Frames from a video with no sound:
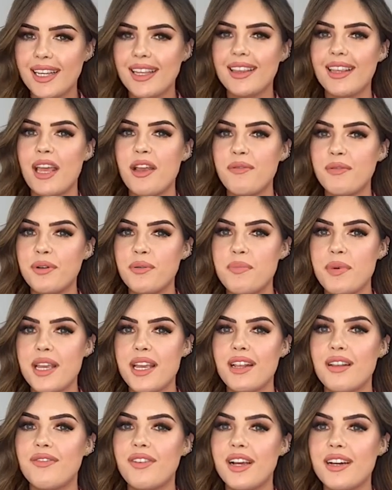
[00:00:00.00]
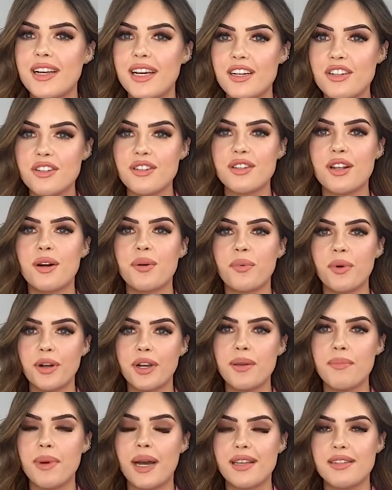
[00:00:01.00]
they would be the foundations that are
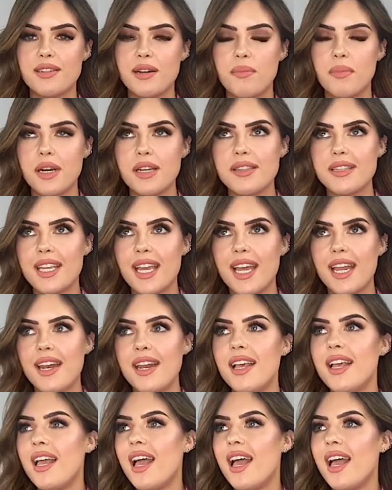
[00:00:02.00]
working best on my skin.